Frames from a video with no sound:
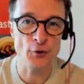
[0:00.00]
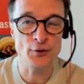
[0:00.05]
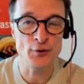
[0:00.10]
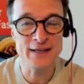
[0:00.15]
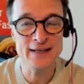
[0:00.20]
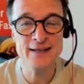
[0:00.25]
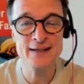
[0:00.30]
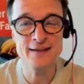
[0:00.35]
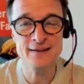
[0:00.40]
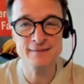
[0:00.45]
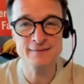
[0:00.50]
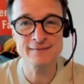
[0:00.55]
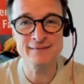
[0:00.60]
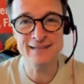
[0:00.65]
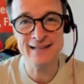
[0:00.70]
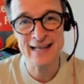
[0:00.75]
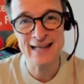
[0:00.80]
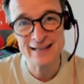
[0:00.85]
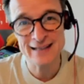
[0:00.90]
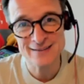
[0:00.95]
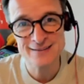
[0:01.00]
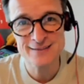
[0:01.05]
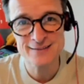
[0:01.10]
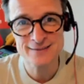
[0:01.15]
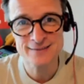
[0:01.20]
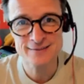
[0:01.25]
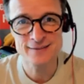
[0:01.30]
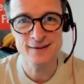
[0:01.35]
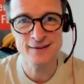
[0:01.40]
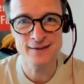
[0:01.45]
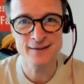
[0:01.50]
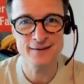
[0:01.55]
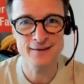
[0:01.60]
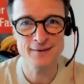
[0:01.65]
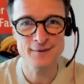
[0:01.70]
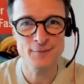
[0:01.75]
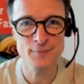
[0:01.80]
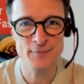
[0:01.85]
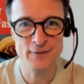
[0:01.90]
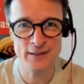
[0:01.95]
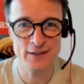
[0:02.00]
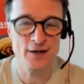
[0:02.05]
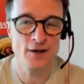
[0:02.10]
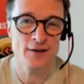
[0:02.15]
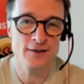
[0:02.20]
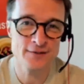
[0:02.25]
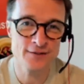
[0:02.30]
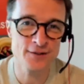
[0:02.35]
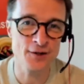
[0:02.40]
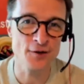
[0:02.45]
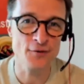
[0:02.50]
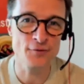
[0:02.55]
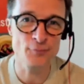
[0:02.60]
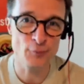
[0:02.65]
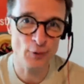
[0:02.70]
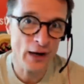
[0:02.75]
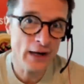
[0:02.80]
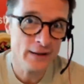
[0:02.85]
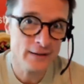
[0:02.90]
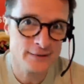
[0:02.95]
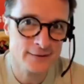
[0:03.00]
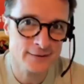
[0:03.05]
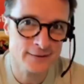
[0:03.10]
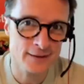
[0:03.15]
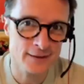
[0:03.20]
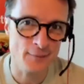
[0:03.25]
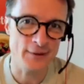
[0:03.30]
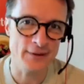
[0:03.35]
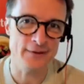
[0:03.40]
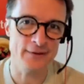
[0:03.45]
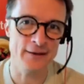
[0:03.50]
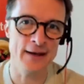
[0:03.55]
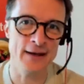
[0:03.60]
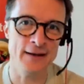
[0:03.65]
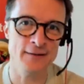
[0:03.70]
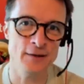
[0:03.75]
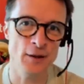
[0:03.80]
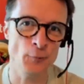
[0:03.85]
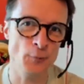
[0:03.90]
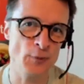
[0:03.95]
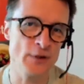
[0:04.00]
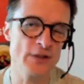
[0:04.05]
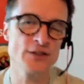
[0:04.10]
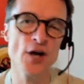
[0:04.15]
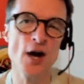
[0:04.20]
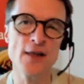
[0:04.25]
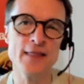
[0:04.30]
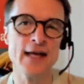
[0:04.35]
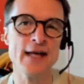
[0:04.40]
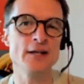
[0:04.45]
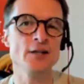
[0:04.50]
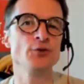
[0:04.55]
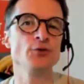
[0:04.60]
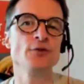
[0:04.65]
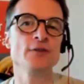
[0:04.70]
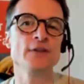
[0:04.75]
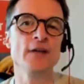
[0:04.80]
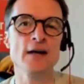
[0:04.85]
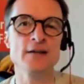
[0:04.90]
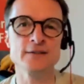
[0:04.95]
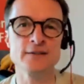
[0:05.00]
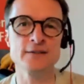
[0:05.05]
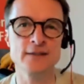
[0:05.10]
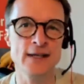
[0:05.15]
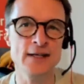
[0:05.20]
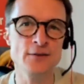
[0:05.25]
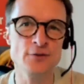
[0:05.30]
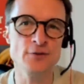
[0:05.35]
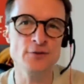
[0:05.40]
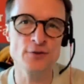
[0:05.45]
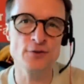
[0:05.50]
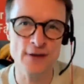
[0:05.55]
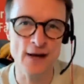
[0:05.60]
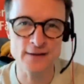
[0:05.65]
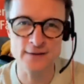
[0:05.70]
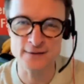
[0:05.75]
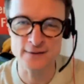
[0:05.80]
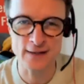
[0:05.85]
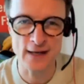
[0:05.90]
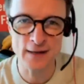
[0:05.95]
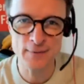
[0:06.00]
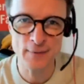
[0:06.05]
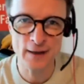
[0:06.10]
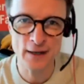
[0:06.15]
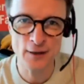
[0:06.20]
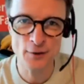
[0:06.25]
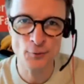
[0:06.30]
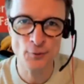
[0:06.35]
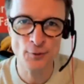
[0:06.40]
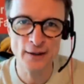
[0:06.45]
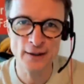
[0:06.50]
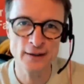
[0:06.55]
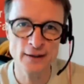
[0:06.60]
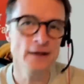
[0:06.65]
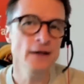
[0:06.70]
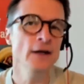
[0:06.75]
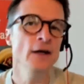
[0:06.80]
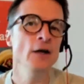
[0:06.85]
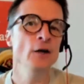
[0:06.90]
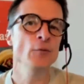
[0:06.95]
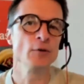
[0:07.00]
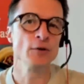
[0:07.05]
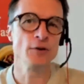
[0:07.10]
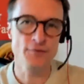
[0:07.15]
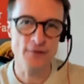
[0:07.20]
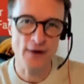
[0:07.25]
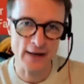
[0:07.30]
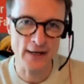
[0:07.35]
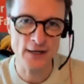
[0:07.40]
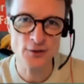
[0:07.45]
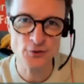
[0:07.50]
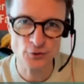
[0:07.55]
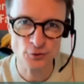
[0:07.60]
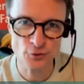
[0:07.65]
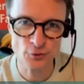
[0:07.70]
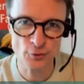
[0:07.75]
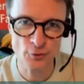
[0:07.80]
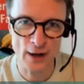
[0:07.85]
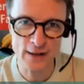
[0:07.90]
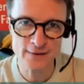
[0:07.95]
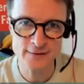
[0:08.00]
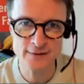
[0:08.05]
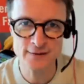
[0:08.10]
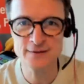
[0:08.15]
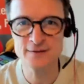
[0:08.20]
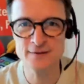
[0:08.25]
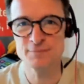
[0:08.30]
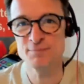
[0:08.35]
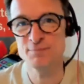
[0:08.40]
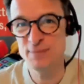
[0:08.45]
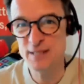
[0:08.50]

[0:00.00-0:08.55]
they're eating less because of price. I mean, and we saw that in 2008, 2009, by the way, with the financial crisis.